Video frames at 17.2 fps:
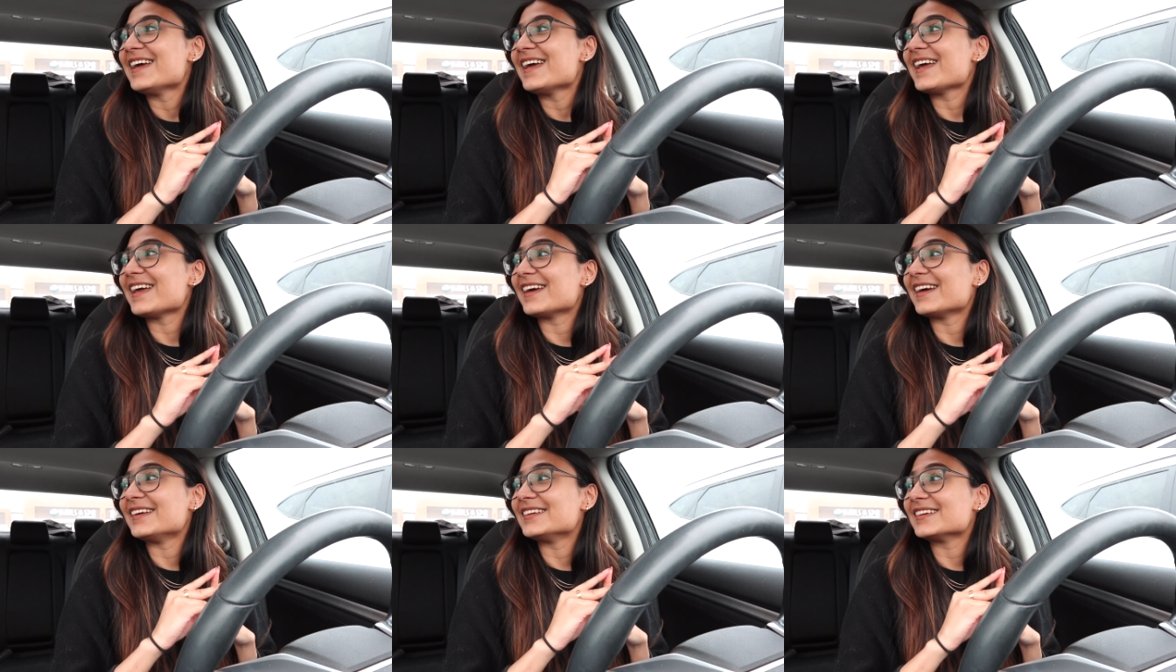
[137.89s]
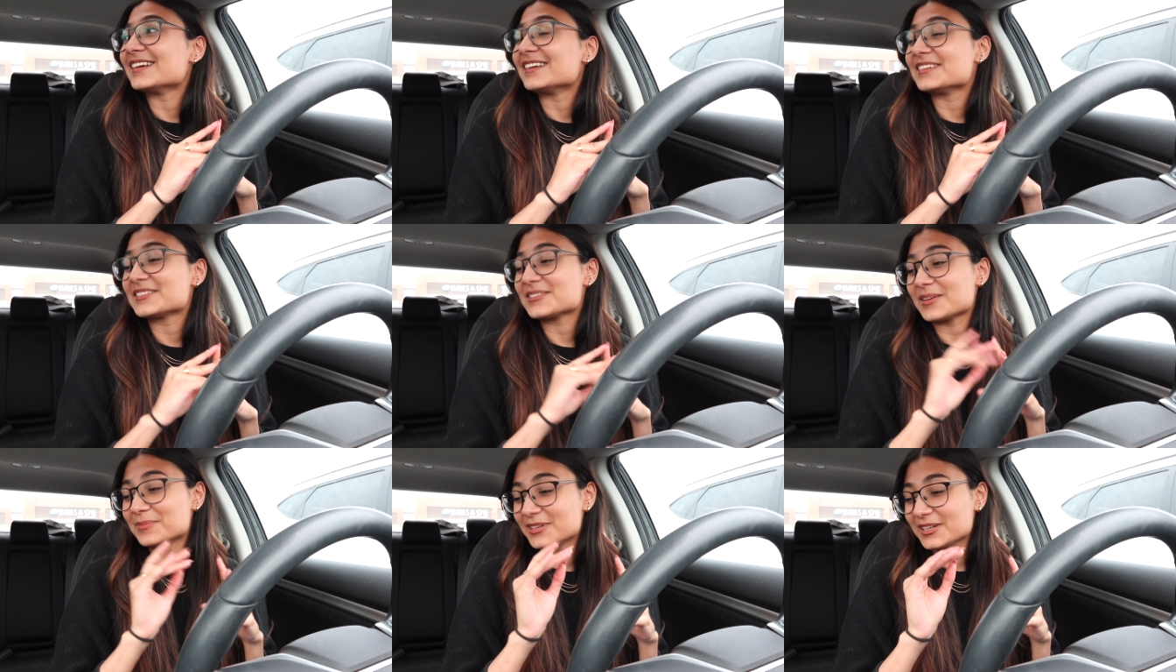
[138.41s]
And uh,
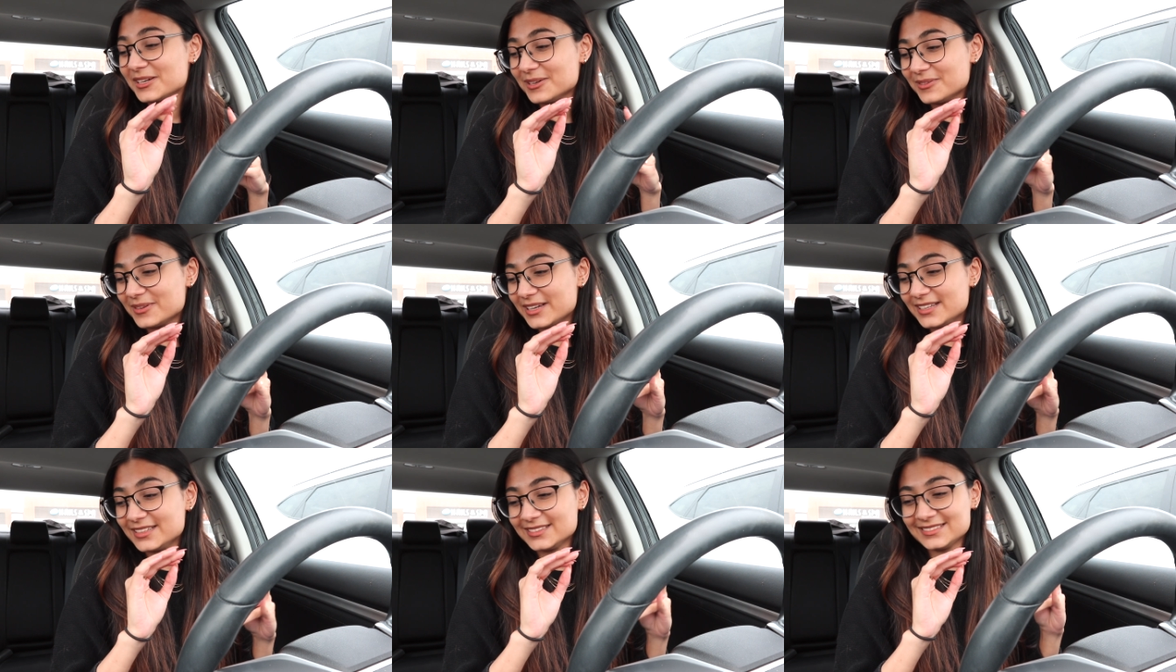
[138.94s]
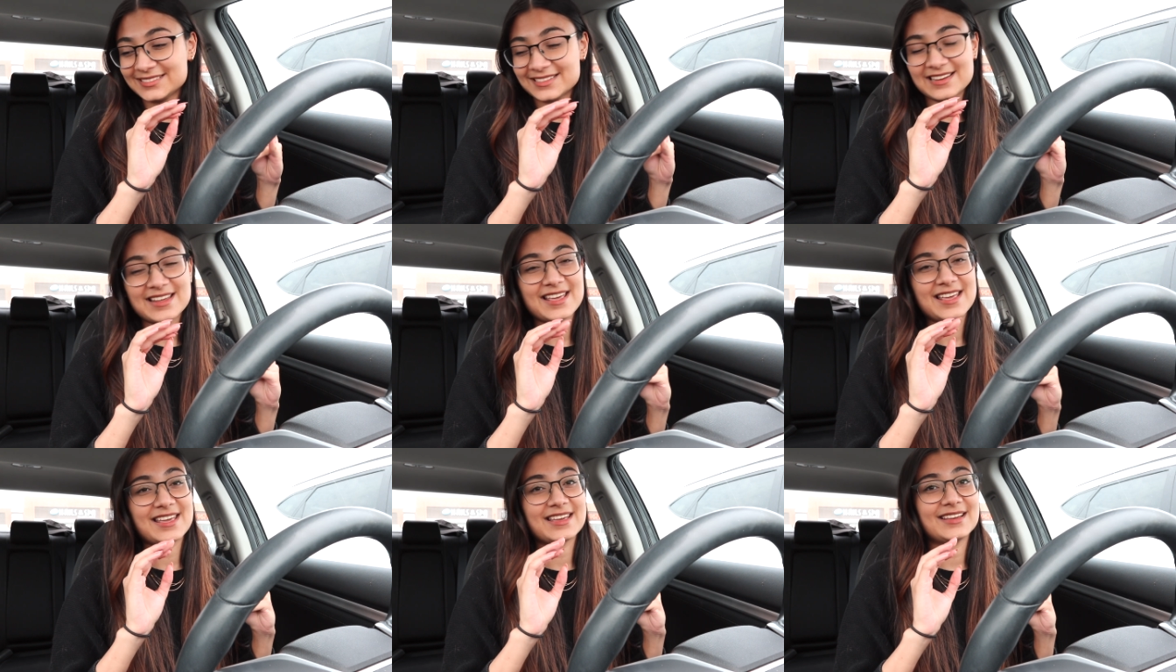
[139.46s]
so I'm gonna go in
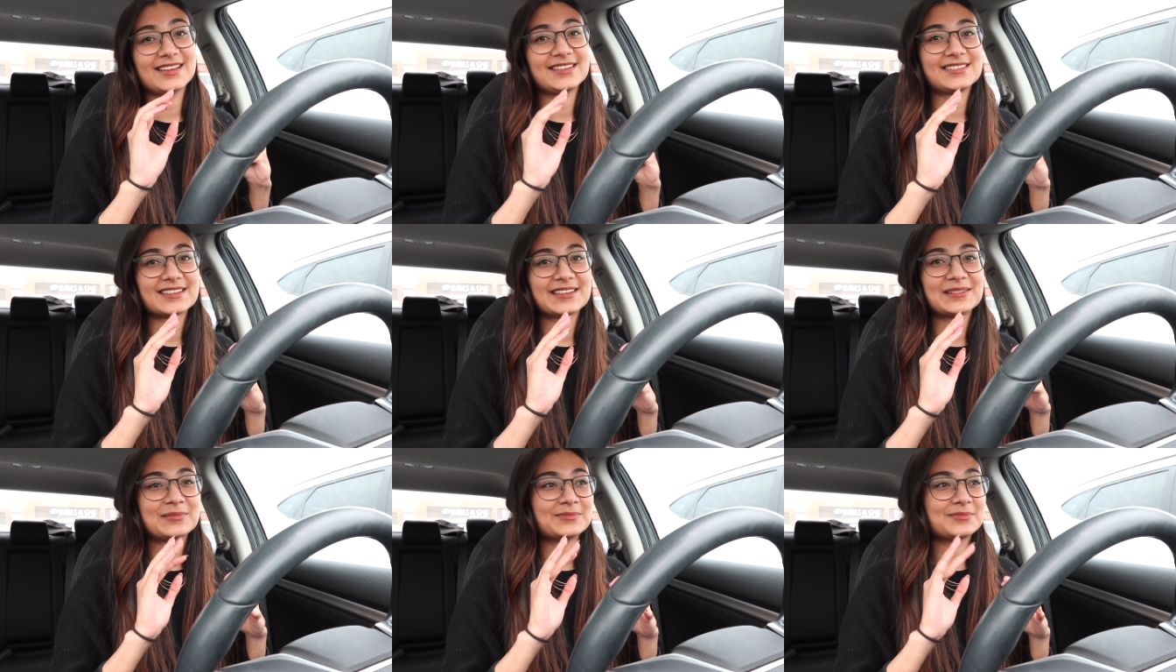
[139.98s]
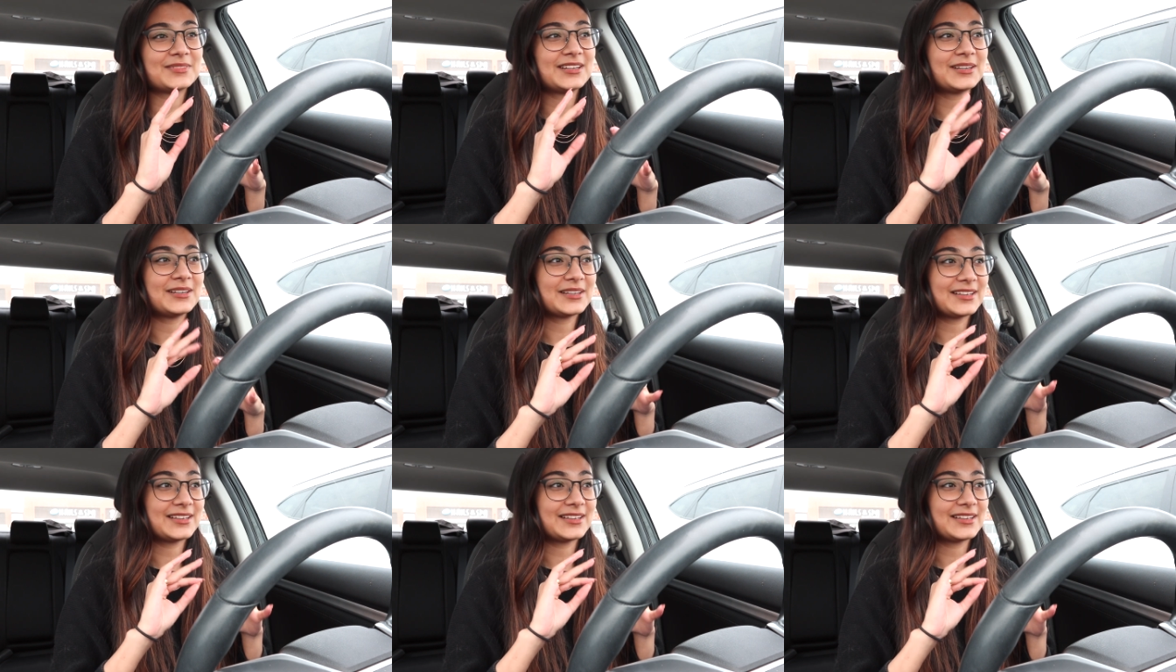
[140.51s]
and um,